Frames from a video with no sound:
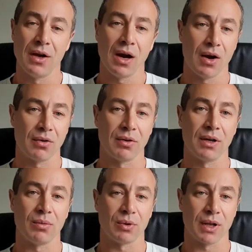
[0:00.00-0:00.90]
I
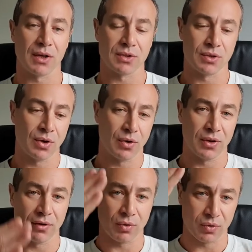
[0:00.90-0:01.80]
really would like to know
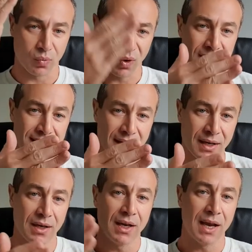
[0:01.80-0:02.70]
that I've got one
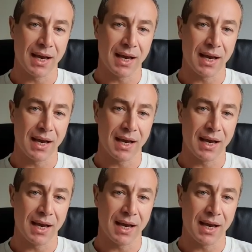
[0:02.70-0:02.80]
day,